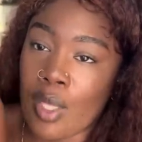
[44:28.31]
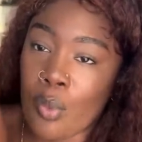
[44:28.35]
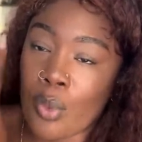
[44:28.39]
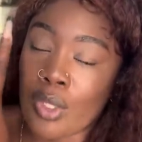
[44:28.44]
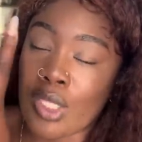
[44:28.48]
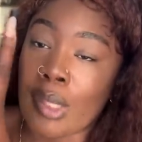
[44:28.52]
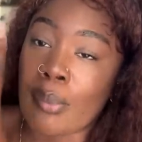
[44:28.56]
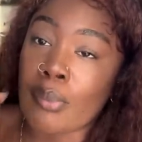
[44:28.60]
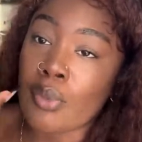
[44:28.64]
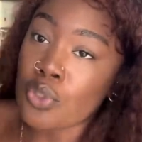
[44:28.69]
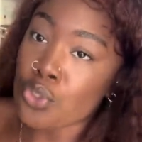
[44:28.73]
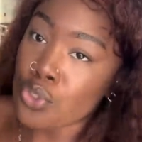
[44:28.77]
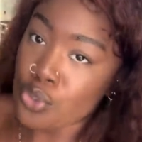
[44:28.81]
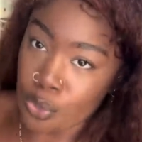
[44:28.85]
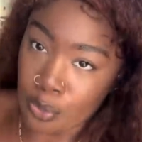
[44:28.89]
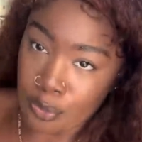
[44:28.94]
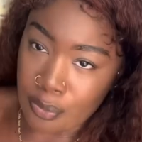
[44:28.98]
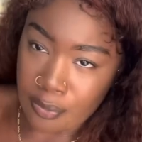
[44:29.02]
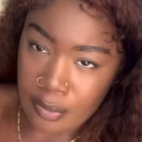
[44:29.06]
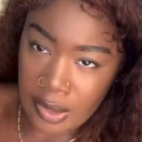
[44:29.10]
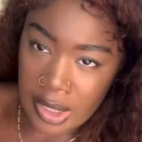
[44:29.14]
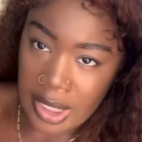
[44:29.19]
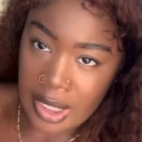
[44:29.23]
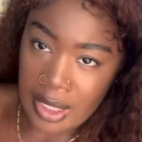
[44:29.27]
Well, the mutual
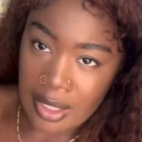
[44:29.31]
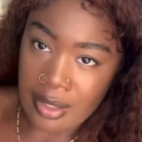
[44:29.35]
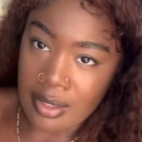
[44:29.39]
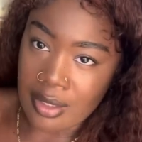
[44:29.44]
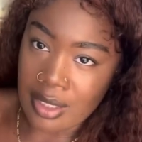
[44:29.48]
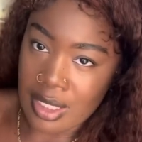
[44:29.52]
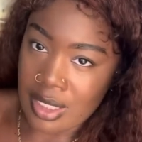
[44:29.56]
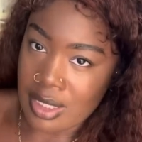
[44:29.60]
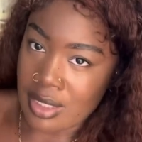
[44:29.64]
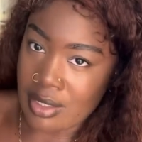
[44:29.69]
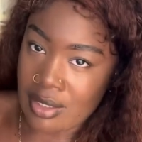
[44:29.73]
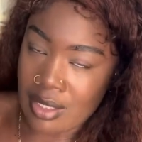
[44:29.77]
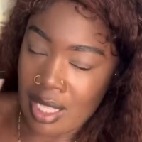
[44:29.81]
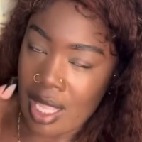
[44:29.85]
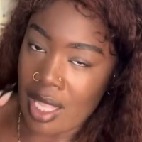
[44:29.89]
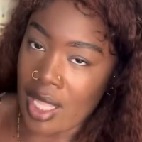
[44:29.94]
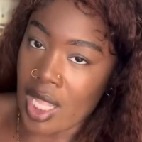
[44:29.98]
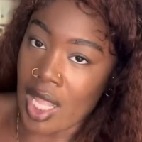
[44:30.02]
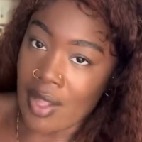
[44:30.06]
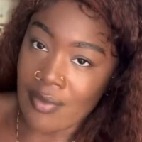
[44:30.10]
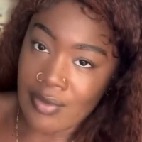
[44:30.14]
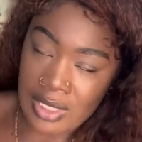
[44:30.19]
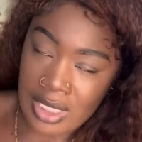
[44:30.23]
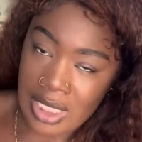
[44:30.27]
friend, because
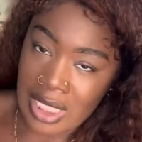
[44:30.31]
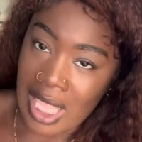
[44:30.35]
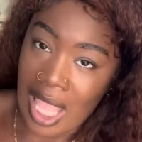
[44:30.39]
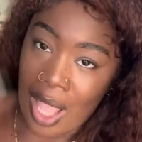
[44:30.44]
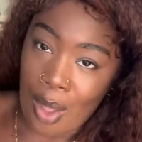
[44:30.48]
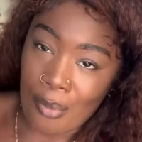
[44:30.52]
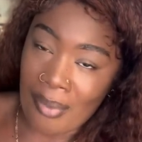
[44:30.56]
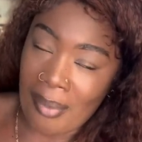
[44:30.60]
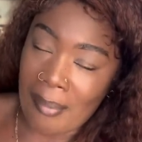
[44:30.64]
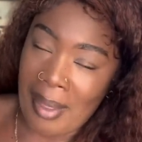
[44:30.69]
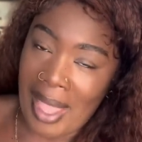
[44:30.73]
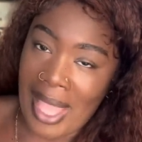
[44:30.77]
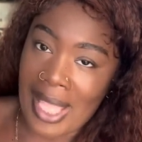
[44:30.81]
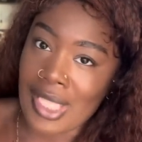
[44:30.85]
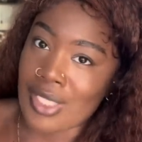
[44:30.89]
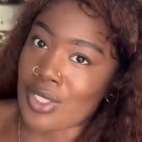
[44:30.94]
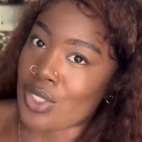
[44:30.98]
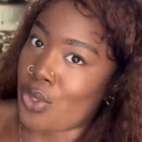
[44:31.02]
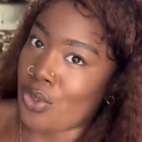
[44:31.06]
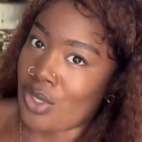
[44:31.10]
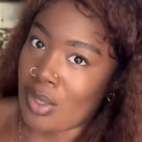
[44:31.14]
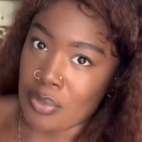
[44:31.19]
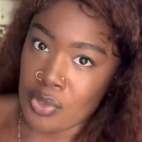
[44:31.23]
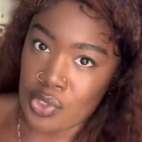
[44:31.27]
obviously I went back and
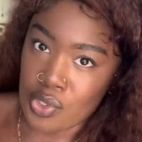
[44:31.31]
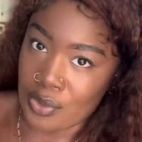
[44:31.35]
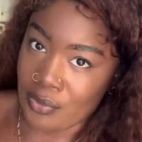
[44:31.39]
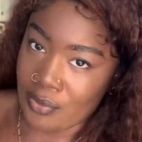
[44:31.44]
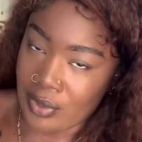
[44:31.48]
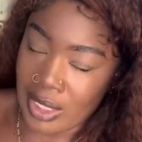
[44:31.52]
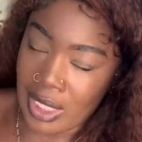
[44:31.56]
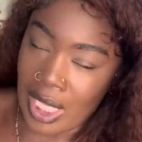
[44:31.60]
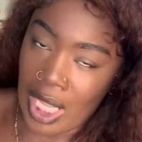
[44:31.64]
told the mutual friend,